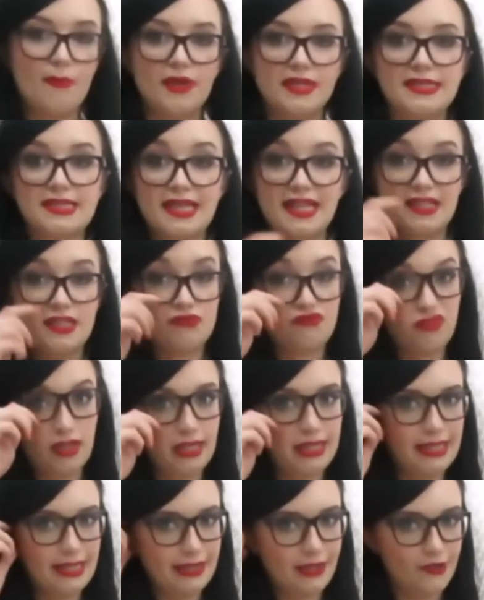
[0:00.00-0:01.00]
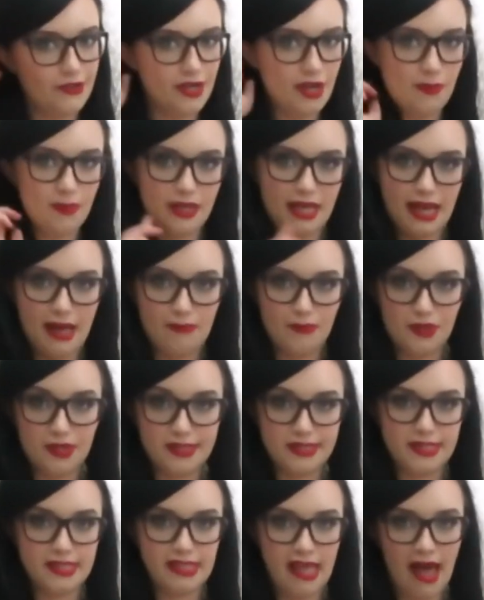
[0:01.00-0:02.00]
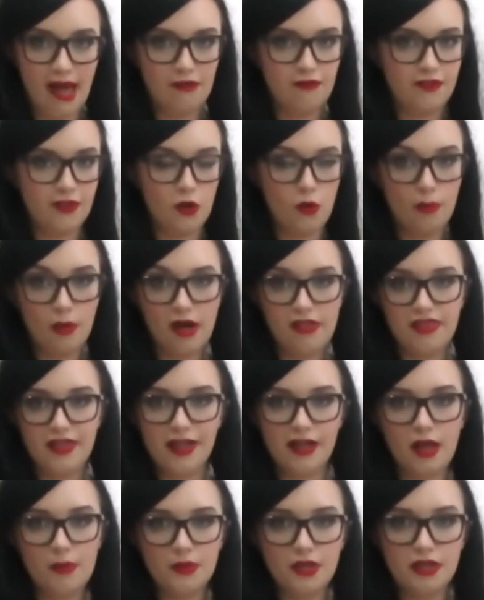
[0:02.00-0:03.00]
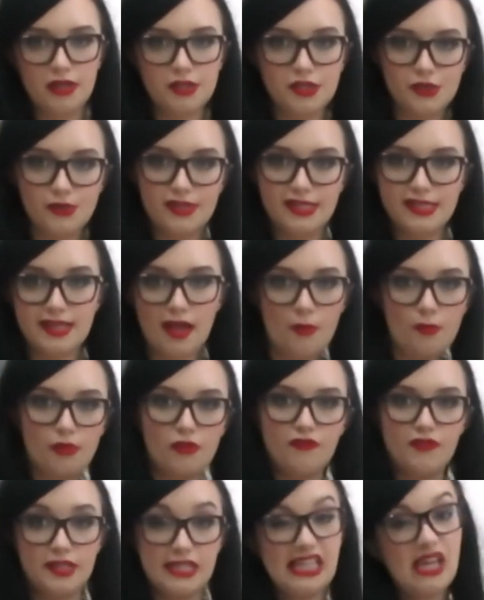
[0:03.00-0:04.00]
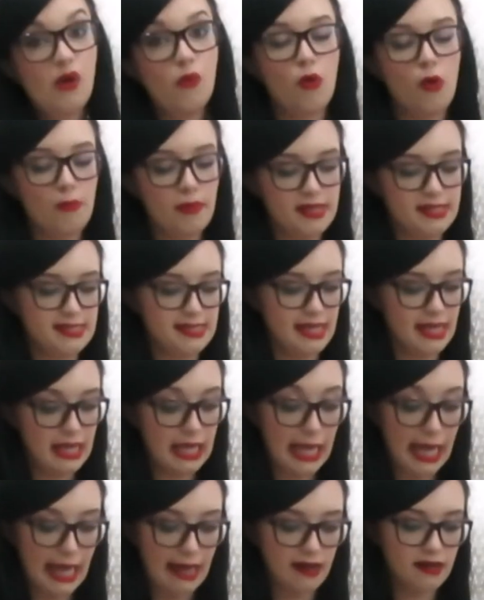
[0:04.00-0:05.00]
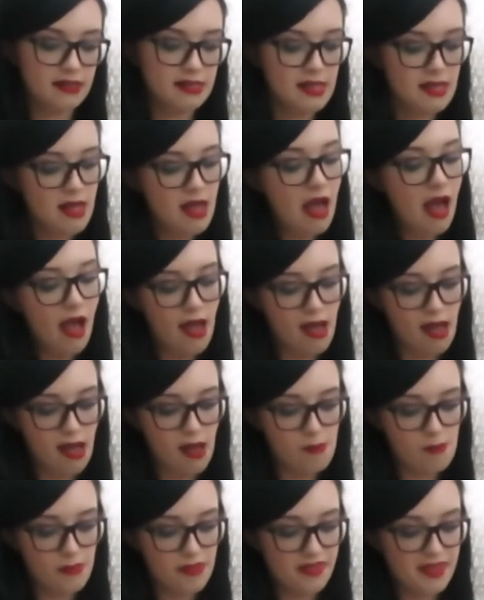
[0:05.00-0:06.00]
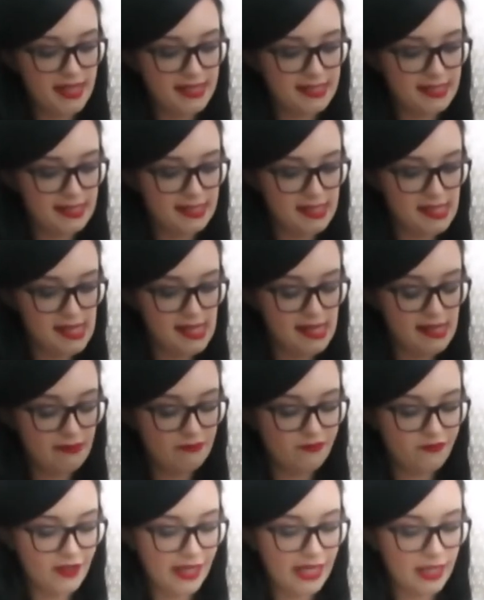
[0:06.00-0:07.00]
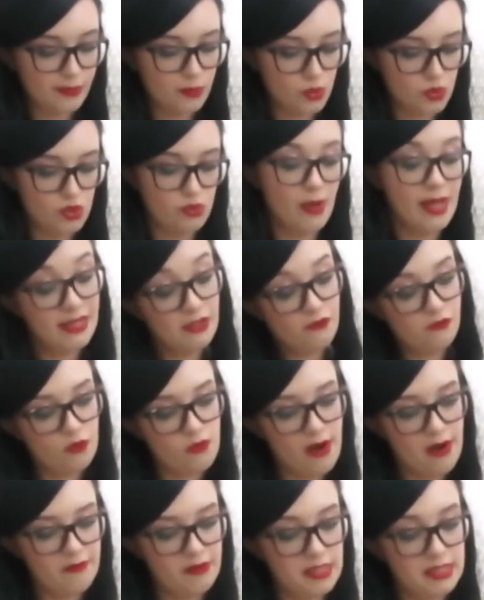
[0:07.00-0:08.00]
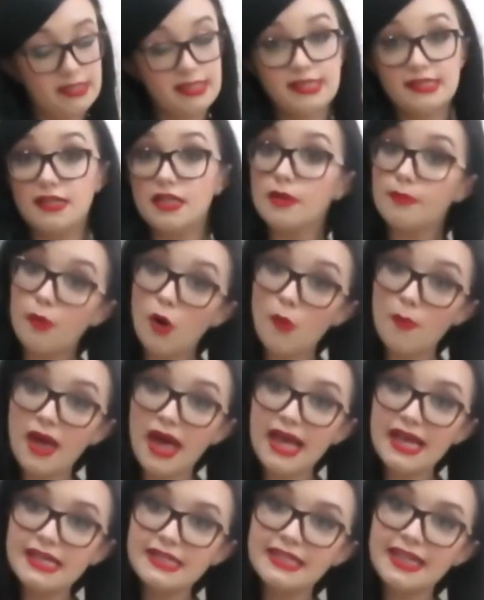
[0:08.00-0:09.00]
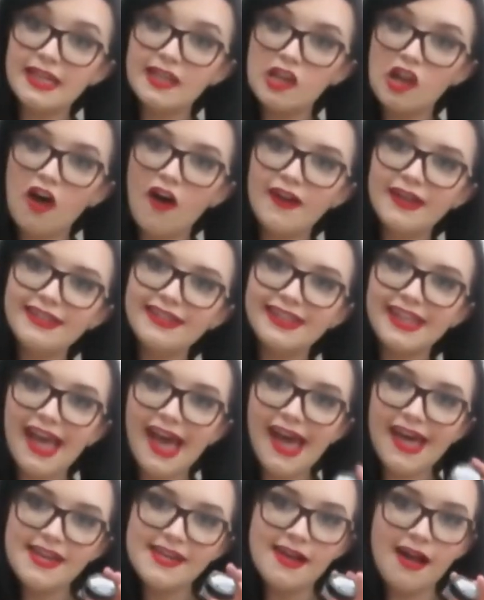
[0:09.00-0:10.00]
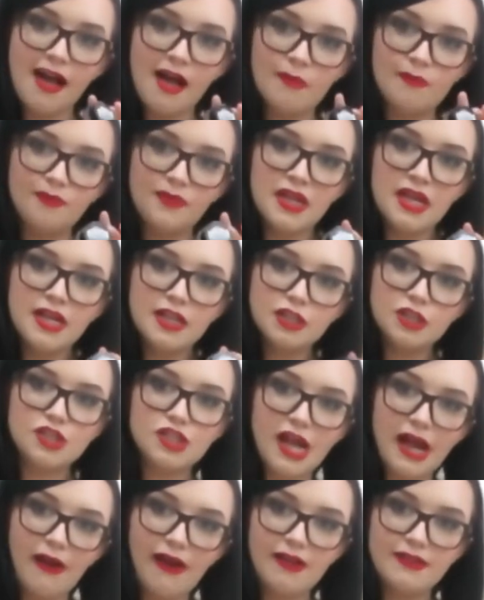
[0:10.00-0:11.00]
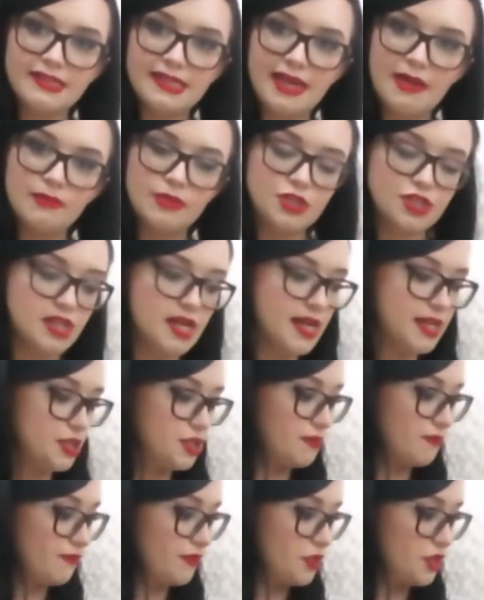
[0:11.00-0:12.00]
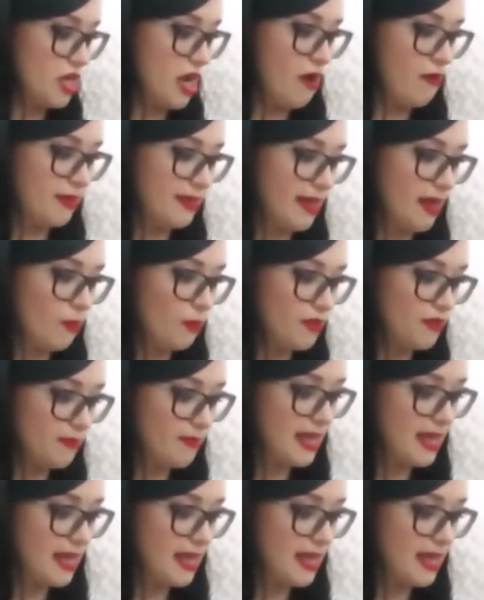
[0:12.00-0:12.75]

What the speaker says: my skin's really cleared up again because of Cetaphil, but I think I'm going to do a separate video on my skincare. But this is the Infallible 24-Hour Concealer Pomade in Light. Again, shout out to Imagination for sharing that with